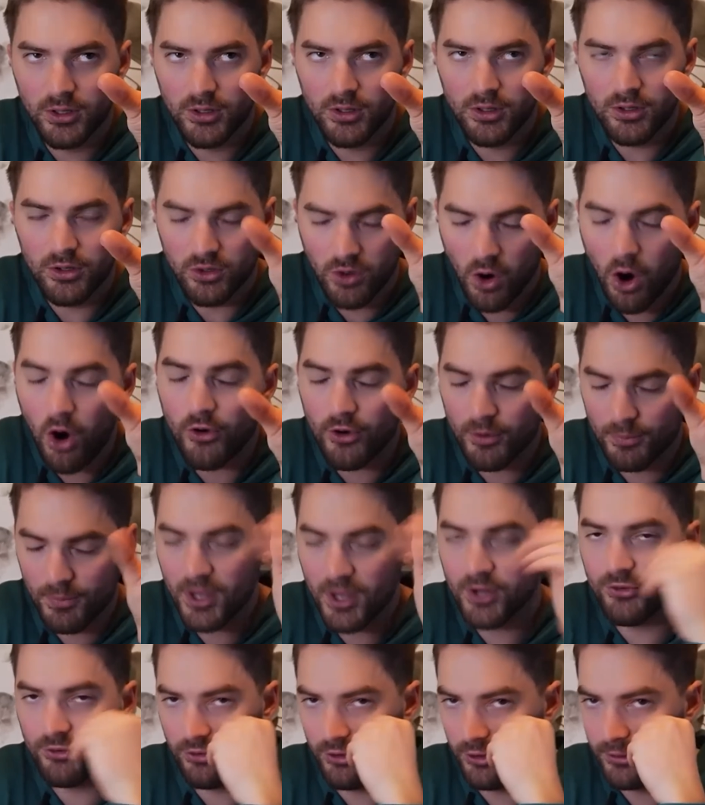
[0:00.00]
Gardner
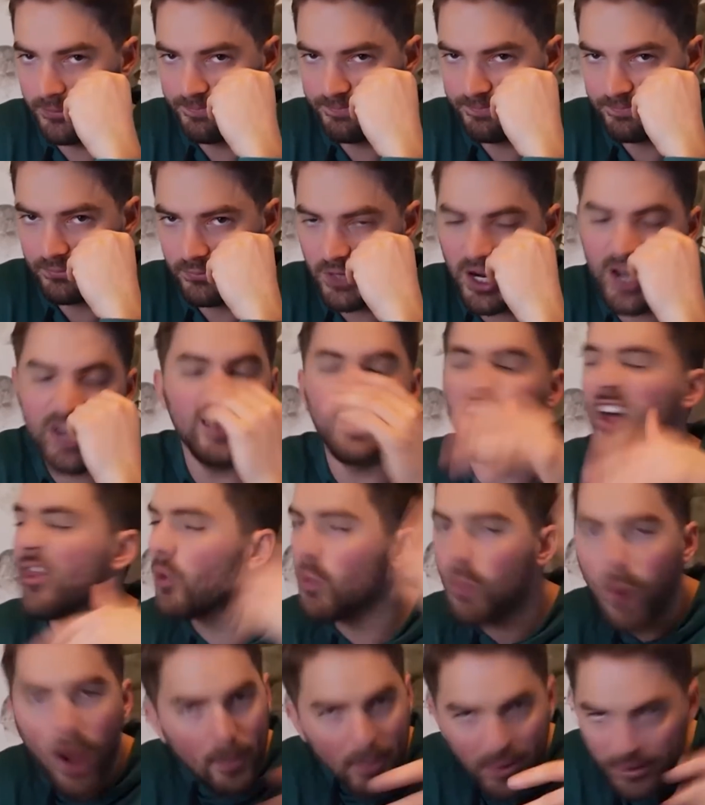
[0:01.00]
Minshew, right? Another
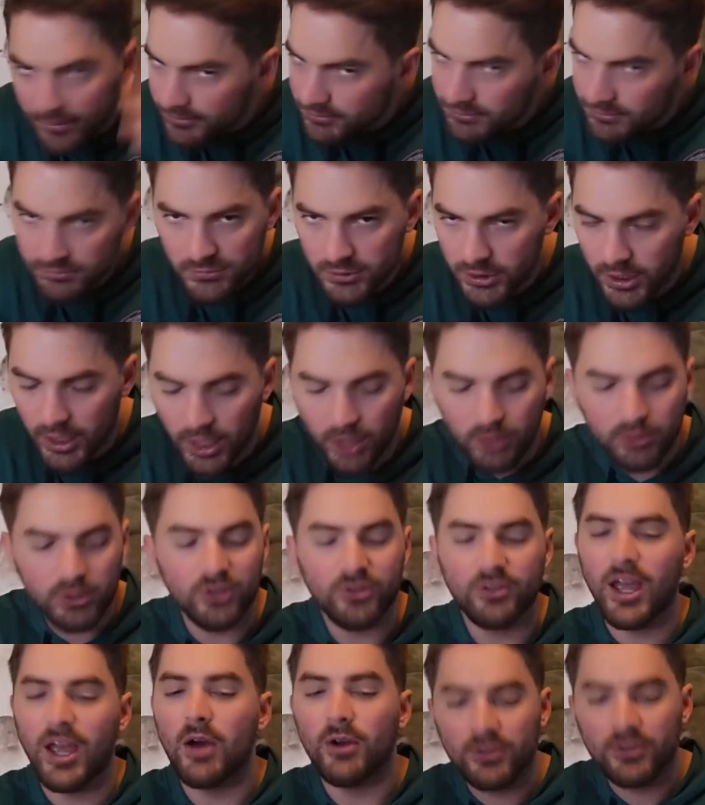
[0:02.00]
weapon, you know,
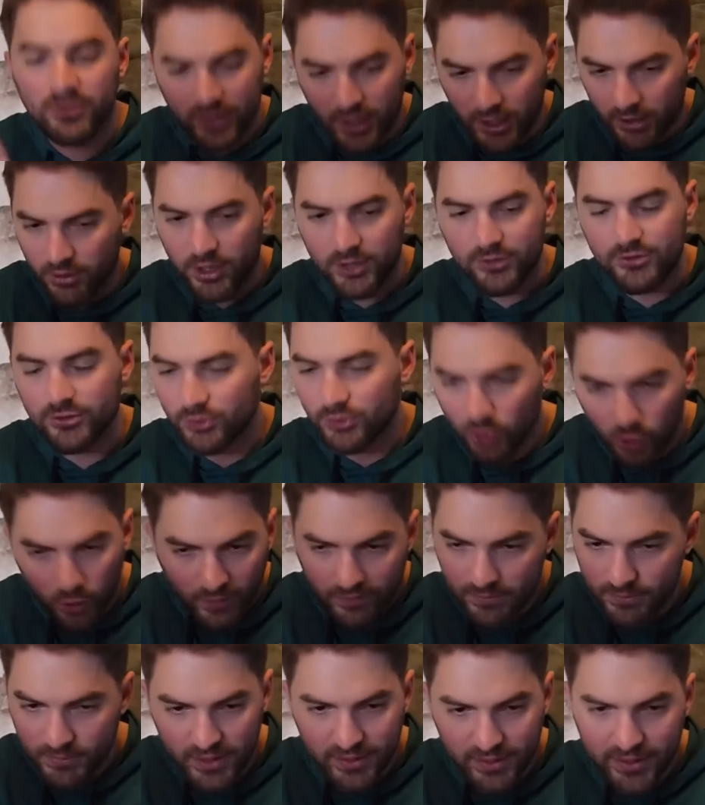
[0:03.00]
because Calcaterra and Stoll
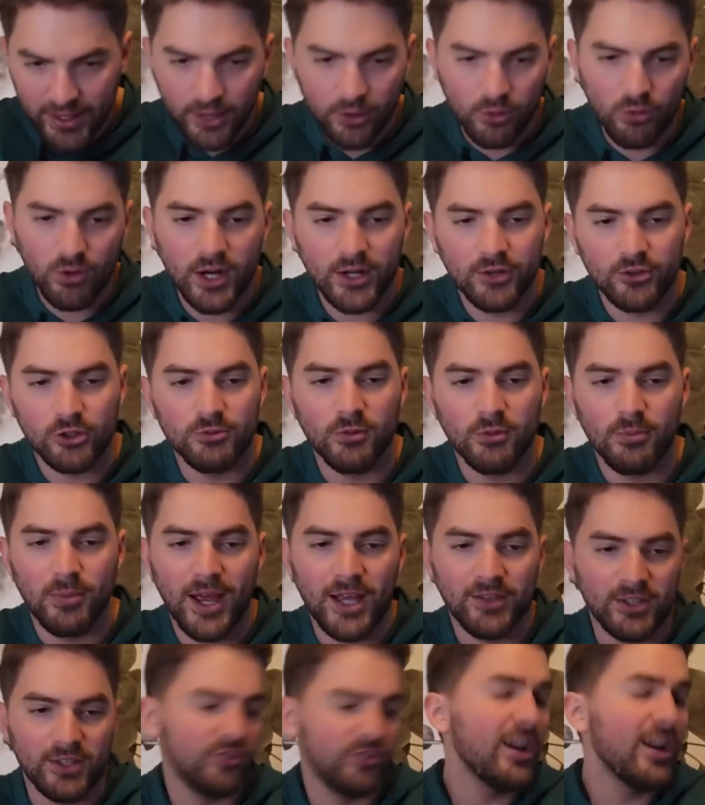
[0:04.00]
haven't been that great in terms of
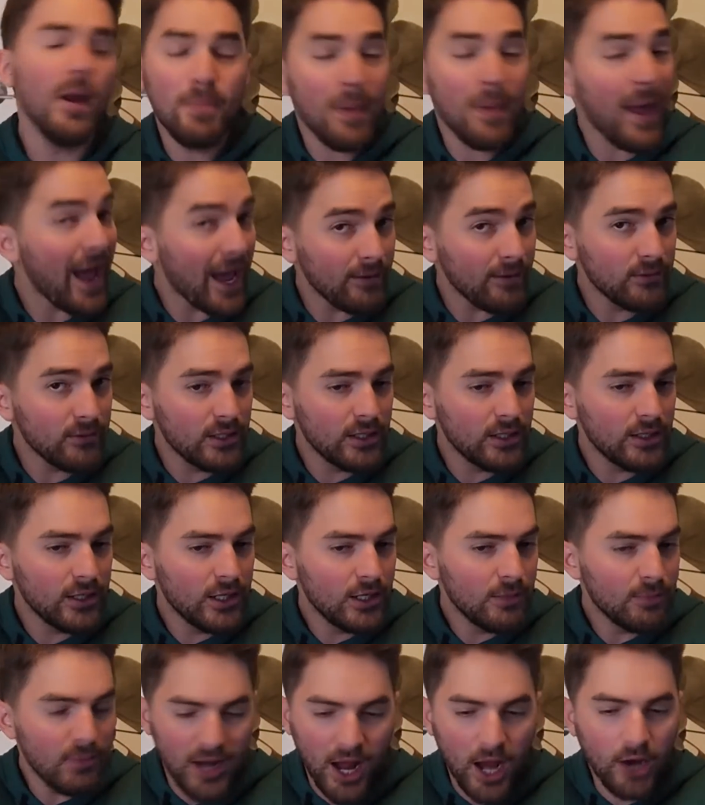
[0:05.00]
pass catching. Not bad,
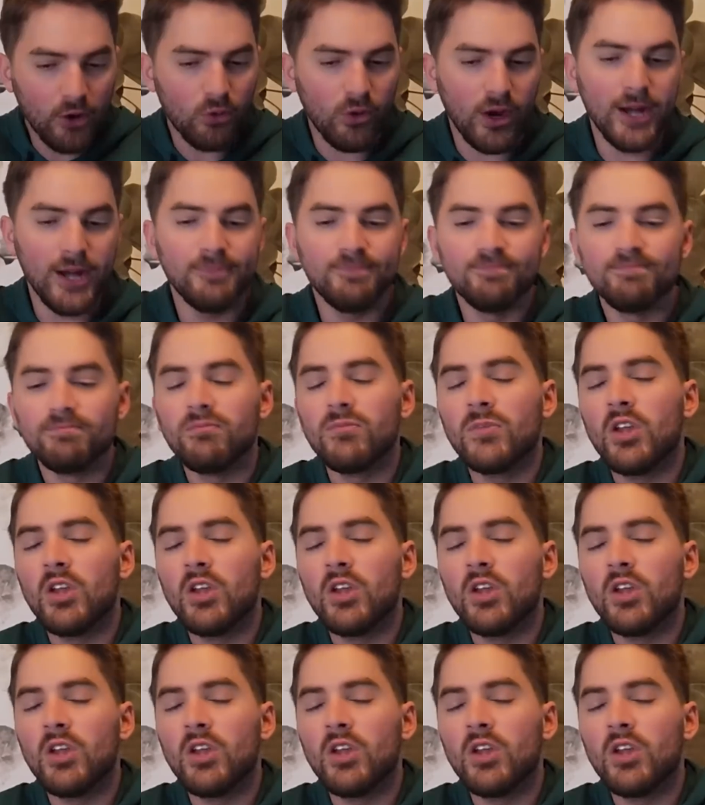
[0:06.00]
but not great.